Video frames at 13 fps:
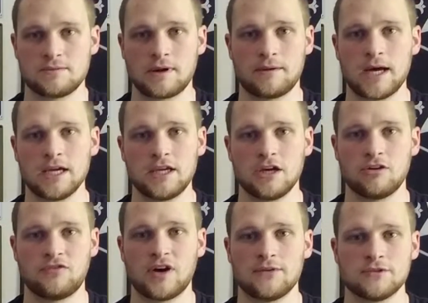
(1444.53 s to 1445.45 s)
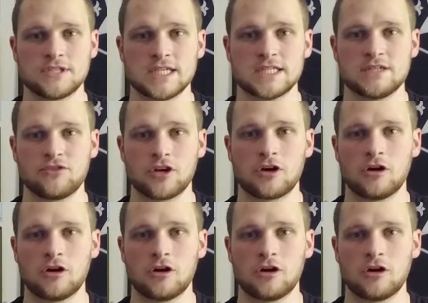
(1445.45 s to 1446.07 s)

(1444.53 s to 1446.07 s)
but I carry 5 or 6 different